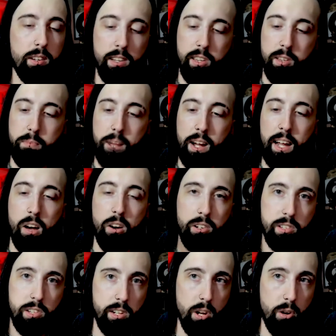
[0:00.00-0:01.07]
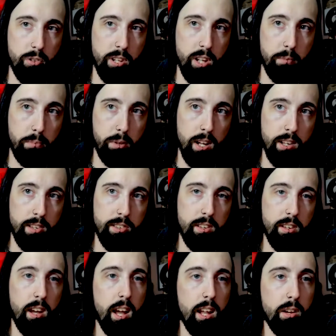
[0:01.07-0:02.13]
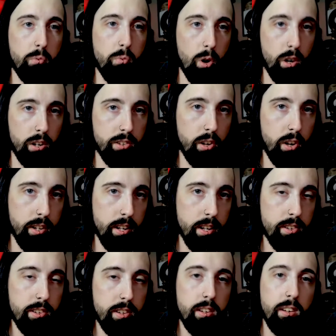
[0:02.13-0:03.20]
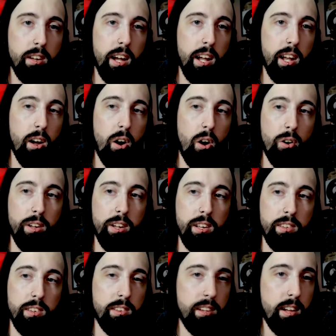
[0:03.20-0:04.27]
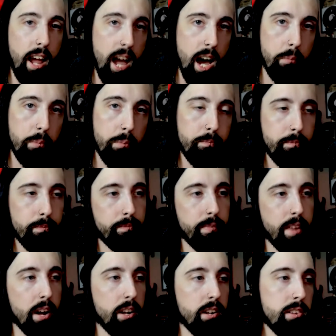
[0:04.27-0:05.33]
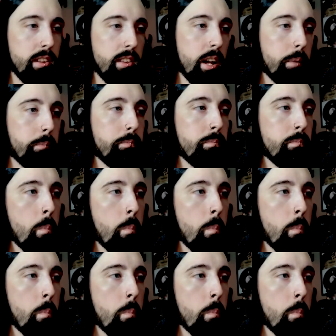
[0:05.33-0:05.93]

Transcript: This is my Galaxy Note ten plus, and it works on this. And all it is is an app. Now, here's the thing.